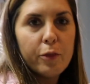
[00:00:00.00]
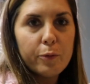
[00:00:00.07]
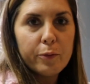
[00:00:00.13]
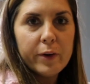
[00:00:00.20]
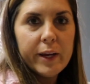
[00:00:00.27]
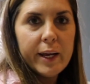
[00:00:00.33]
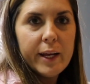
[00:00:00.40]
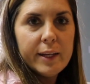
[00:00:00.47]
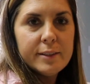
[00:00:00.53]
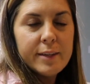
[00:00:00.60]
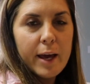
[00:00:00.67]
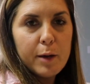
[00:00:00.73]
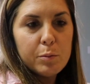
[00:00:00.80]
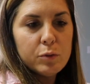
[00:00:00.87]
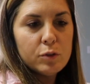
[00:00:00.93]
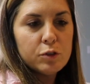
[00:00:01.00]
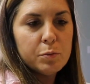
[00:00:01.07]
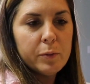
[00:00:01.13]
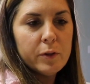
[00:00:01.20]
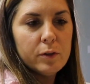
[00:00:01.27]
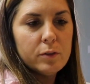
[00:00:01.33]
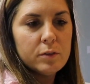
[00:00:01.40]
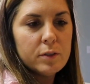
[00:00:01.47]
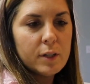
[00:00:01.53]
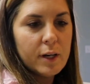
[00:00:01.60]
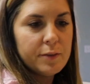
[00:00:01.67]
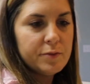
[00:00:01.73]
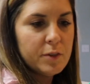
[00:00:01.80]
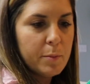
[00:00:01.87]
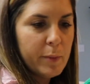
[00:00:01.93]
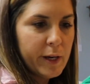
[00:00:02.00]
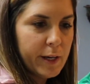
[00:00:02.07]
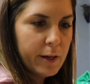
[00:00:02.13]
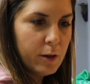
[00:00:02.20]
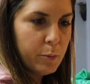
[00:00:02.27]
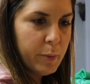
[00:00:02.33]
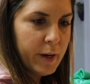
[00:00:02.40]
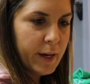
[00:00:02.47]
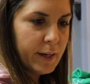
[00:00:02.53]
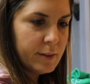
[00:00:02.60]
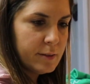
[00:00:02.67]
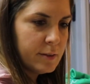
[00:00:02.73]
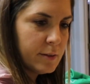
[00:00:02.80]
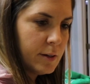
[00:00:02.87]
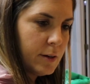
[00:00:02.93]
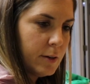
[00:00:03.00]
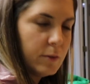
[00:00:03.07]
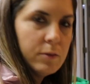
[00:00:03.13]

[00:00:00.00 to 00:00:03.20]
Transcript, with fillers: three tablespoons of tomato paste. So